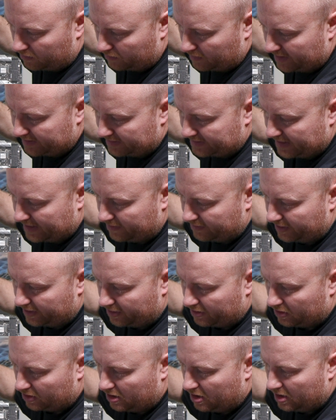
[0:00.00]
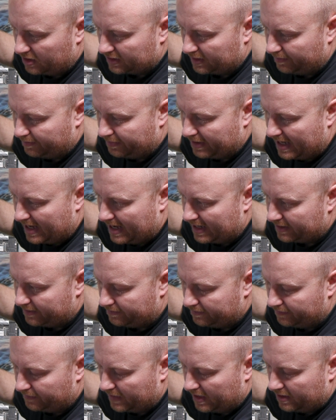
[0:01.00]
right down here along the
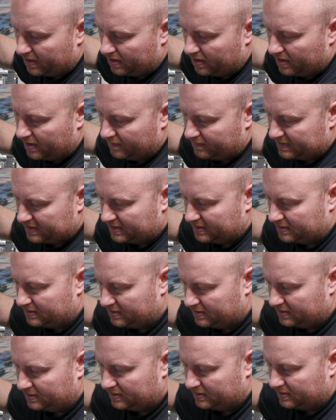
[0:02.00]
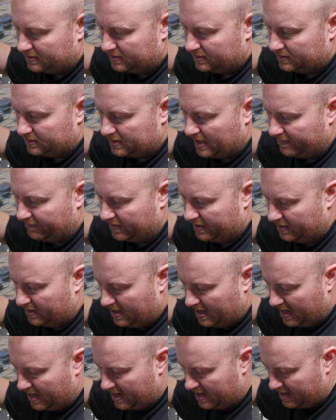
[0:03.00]
bottom, you have 7,
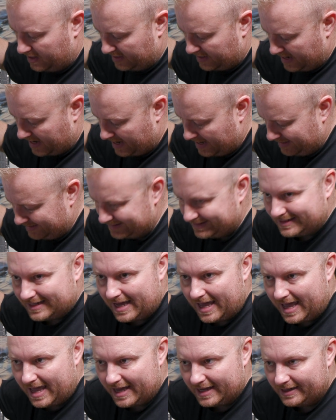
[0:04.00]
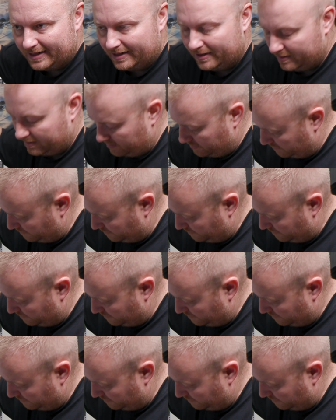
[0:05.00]
8, 9, 10,